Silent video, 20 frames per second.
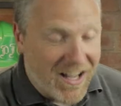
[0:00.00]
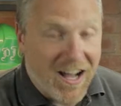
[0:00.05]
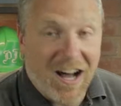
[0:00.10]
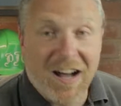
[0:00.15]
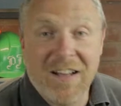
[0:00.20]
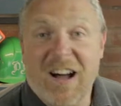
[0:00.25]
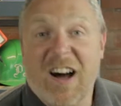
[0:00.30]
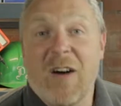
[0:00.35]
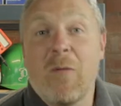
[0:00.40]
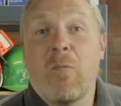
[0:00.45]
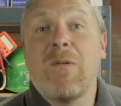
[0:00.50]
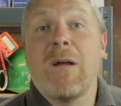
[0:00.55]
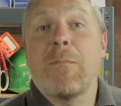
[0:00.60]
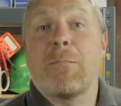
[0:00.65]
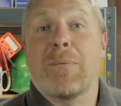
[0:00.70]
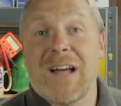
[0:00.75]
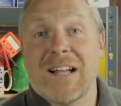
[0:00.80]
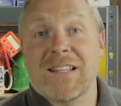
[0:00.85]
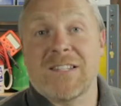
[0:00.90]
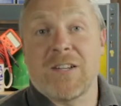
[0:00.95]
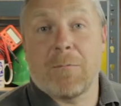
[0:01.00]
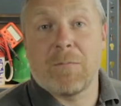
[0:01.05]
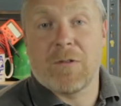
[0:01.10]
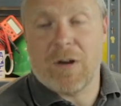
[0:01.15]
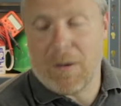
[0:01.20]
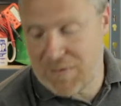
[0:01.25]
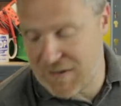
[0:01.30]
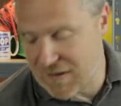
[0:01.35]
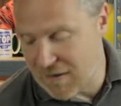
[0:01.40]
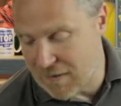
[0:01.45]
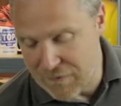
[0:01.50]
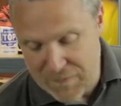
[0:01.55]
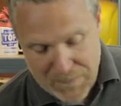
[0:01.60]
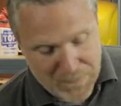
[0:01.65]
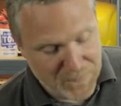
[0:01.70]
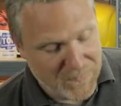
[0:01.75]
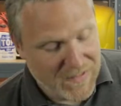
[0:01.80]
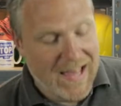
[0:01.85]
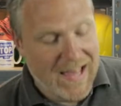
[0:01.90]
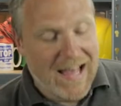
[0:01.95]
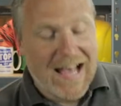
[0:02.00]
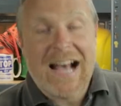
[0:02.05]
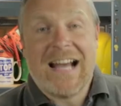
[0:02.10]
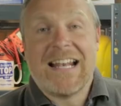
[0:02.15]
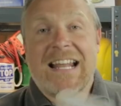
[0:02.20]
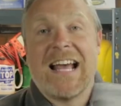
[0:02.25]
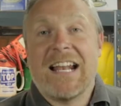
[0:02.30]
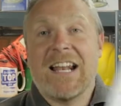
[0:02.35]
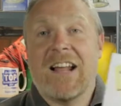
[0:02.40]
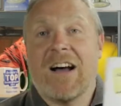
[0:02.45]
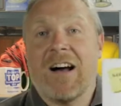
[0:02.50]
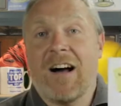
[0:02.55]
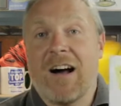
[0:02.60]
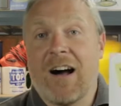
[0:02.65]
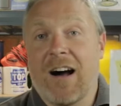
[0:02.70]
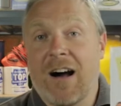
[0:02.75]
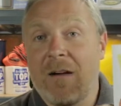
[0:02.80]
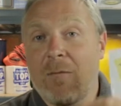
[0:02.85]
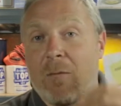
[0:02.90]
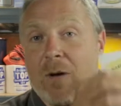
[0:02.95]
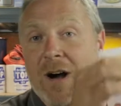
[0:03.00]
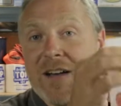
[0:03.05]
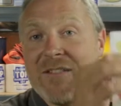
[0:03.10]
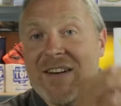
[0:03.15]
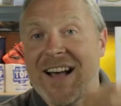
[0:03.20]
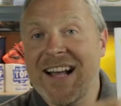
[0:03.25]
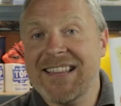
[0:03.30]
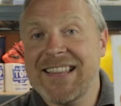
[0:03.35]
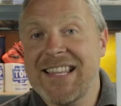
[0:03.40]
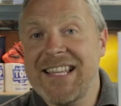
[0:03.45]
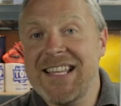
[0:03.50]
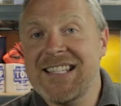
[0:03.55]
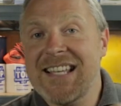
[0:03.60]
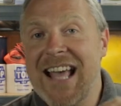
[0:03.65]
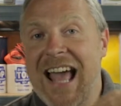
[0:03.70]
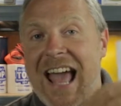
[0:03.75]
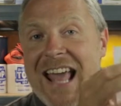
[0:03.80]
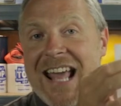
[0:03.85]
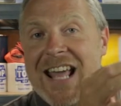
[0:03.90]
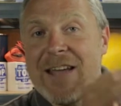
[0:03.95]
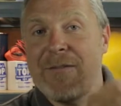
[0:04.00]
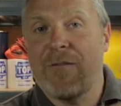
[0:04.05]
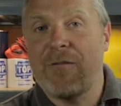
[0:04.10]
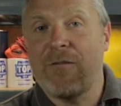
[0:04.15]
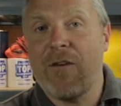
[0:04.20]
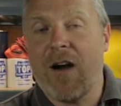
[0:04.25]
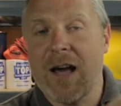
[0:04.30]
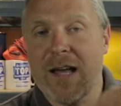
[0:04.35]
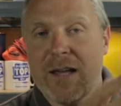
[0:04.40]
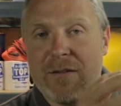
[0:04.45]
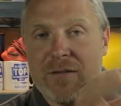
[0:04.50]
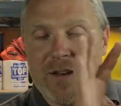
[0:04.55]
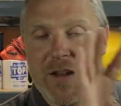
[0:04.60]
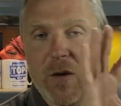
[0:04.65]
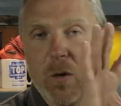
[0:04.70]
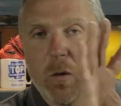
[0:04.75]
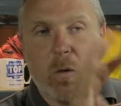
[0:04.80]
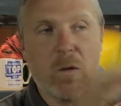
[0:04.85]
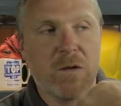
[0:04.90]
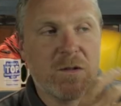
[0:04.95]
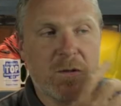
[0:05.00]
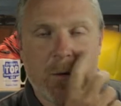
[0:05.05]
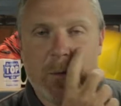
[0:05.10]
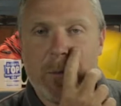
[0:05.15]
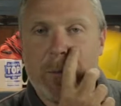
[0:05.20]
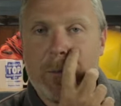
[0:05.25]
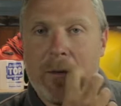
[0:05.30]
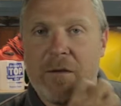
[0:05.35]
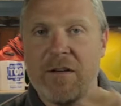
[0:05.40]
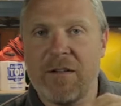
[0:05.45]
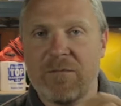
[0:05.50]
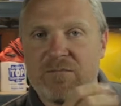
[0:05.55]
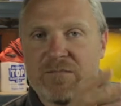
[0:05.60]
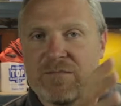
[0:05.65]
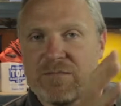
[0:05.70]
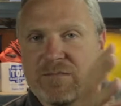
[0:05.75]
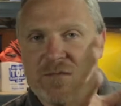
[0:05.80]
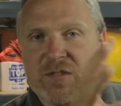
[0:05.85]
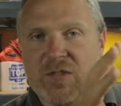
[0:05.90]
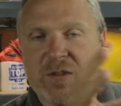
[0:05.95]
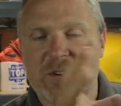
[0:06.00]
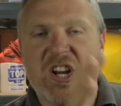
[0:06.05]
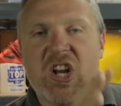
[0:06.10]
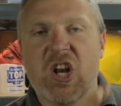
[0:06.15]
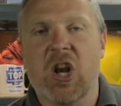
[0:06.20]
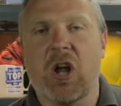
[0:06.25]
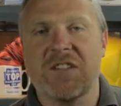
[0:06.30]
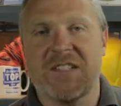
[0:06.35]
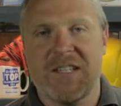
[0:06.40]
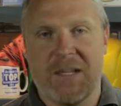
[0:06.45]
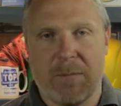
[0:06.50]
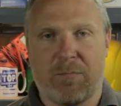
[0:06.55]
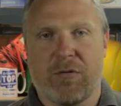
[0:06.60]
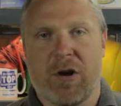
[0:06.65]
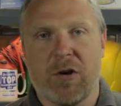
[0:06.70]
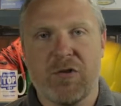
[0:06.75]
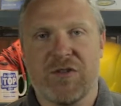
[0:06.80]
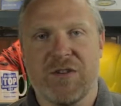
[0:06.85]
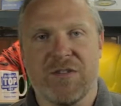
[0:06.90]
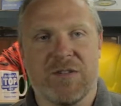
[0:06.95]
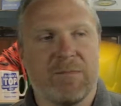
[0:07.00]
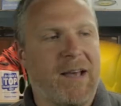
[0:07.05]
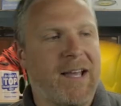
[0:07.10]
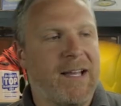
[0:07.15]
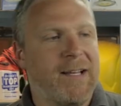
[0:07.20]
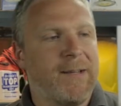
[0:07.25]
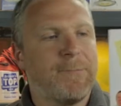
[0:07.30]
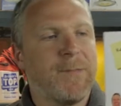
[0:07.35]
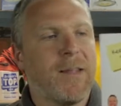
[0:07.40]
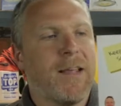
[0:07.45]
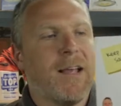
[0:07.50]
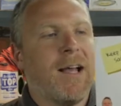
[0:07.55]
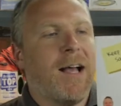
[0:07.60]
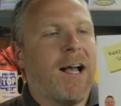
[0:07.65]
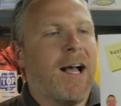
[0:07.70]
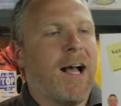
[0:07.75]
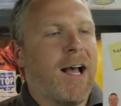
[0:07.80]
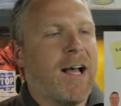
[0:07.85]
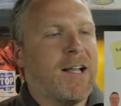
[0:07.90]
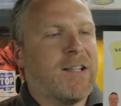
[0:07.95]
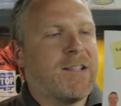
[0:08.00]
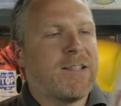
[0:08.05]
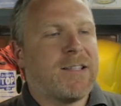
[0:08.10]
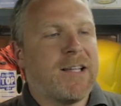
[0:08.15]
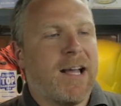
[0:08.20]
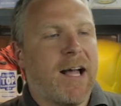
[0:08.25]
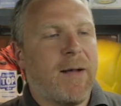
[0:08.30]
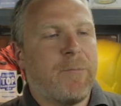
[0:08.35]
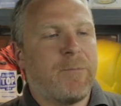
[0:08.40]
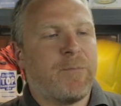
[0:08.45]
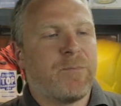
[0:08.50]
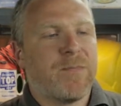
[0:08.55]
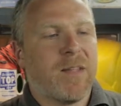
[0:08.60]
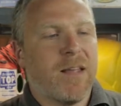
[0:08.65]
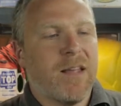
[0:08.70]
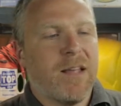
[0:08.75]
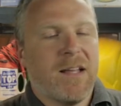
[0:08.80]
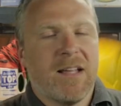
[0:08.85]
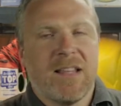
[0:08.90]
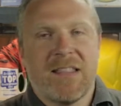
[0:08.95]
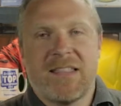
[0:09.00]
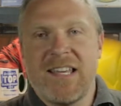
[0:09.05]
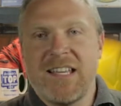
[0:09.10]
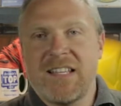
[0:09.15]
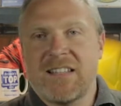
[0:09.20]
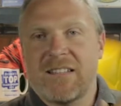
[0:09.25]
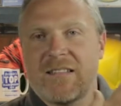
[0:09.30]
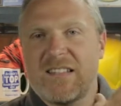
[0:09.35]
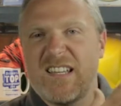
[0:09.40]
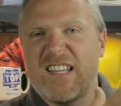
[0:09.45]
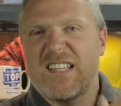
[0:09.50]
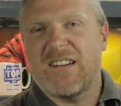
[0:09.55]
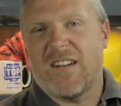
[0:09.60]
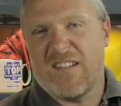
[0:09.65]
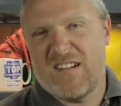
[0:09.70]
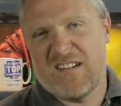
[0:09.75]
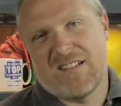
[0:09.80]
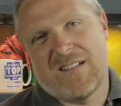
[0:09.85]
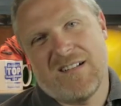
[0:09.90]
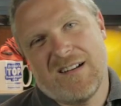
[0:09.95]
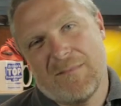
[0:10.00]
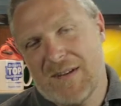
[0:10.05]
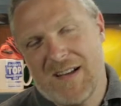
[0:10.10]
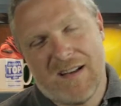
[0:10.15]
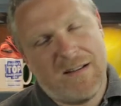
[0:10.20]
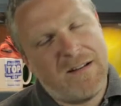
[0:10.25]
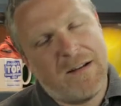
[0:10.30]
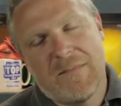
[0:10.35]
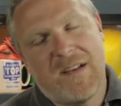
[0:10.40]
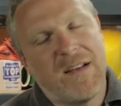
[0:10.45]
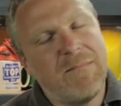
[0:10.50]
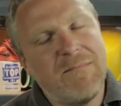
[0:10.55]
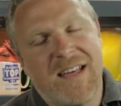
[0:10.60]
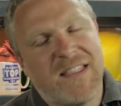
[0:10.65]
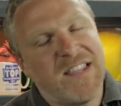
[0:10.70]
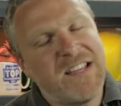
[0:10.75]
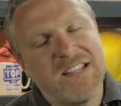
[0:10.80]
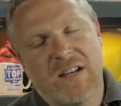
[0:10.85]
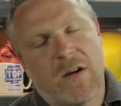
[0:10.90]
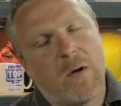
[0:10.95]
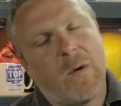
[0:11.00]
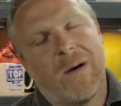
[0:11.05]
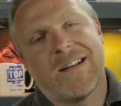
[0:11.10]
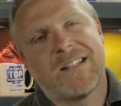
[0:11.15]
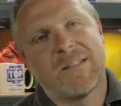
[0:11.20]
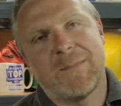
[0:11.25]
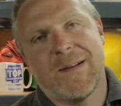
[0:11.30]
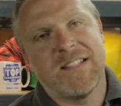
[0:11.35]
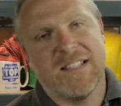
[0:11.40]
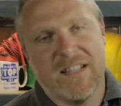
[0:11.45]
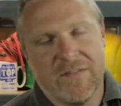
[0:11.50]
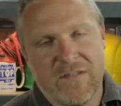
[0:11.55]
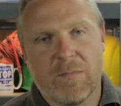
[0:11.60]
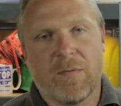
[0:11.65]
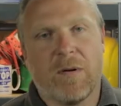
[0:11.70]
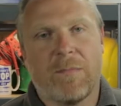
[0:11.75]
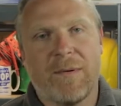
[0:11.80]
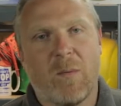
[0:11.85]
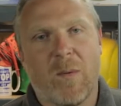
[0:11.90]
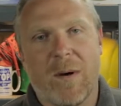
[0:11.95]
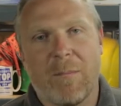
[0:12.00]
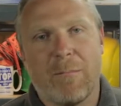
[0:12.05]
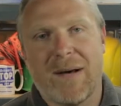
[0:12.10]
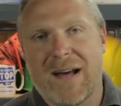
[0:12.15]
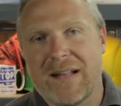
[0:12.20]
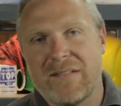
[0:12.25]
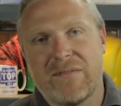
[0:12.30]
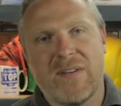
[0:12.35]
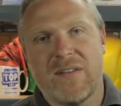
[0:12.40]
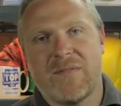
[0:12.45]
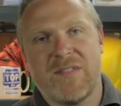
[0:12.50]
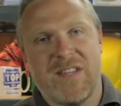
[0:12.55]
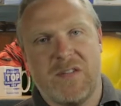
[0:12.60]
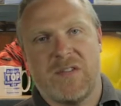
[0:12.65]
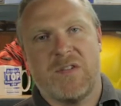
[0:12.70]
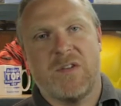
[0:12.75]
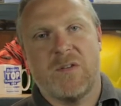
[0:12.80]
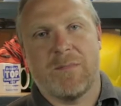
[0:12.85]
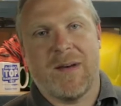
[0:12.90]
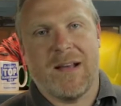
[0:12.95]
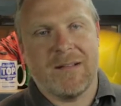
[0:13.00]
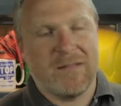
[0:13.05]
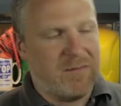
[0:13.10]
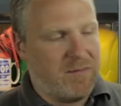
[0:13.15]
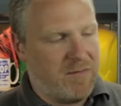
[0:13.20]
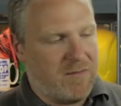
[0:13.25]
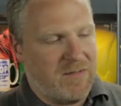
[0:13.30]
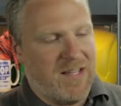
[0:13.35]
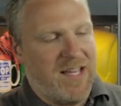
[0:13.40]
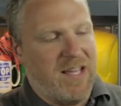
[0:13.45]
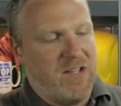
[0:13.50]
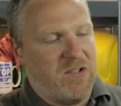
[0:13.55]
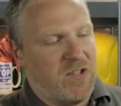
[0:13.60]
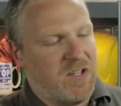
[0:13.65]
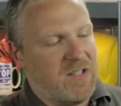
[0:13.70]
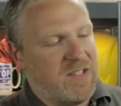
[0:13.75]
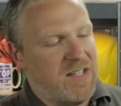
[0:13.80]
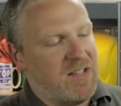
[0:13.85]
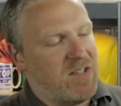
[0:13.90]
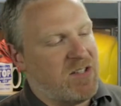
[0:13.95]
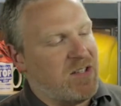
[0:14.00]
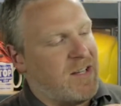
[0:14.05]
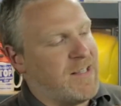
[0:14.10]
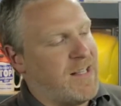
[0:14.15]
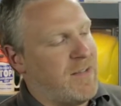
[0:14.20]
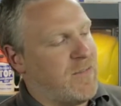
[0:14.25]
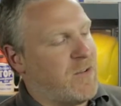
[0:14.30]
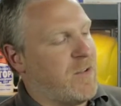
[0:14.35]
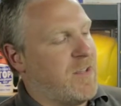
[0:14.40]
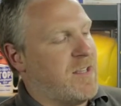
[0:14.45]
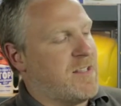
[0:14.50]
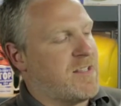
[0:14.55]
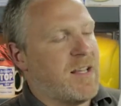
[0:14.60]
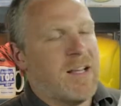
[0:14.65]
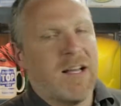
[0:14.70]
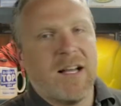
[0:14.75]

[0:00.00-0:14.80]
I rip that top copy off, and then I've had these A5 little sort of glossy brochures made, and these are, I admit, these are quite expensive. They're probably £1.50, £2 each, because inside they've got this